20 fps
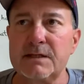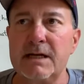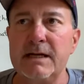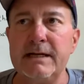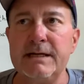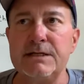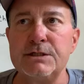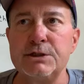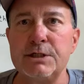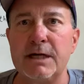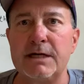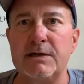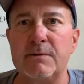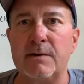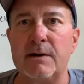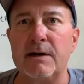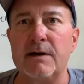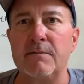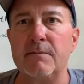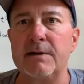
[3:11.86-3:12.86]
in
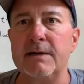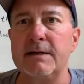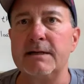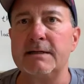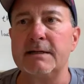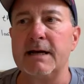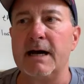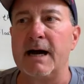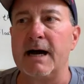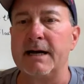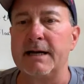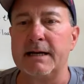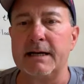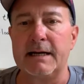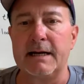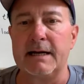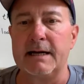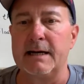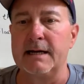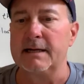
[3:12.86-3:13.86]
January. We had
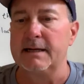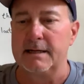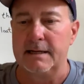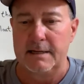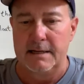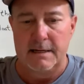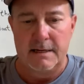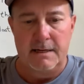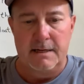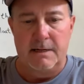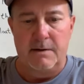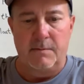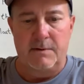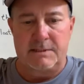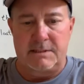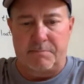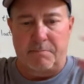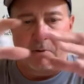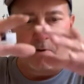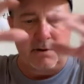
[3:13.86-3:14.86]

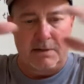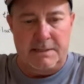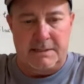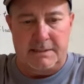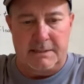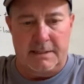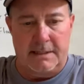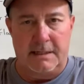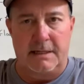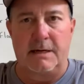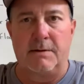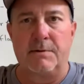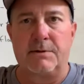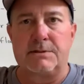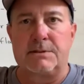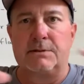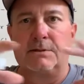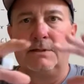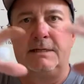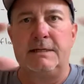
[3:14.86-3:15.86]
went to Party City and got one
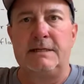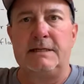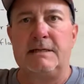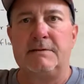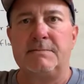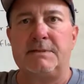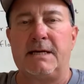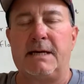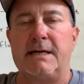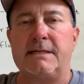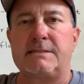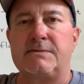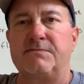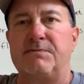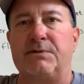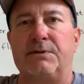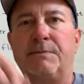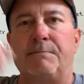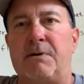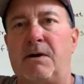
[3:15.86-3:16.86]
of those little helium tanks and
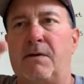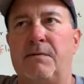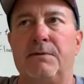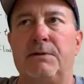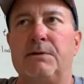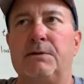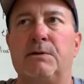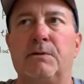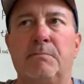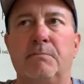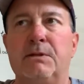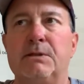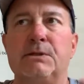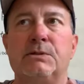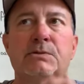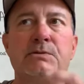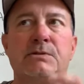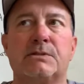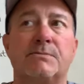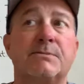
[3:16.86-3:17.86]
pulled up all the little
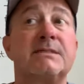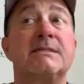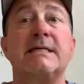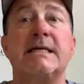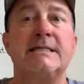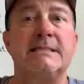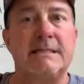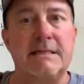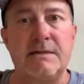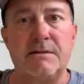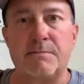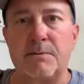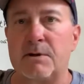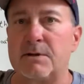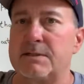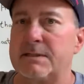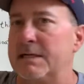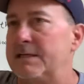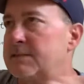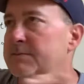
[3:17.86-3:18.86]
balloons. It was his 18th
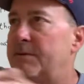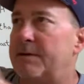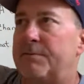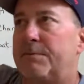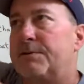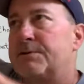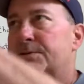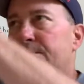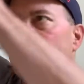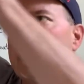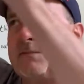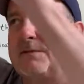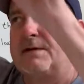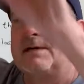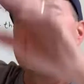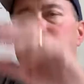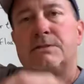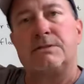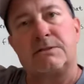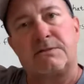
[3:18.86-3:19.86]
birthday. So we had one of those little
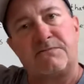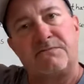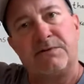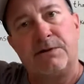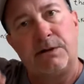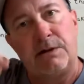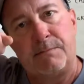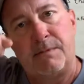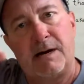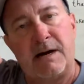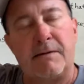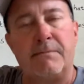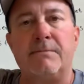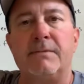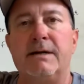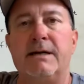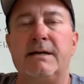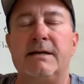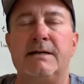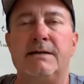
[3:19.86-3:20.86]
things. You just fill them up
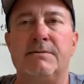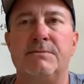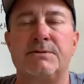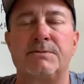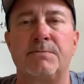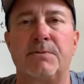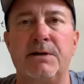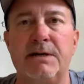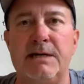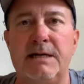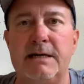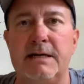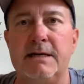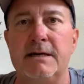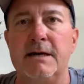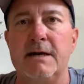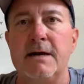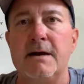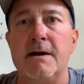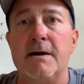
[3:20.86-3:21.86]
and it was pretty neat.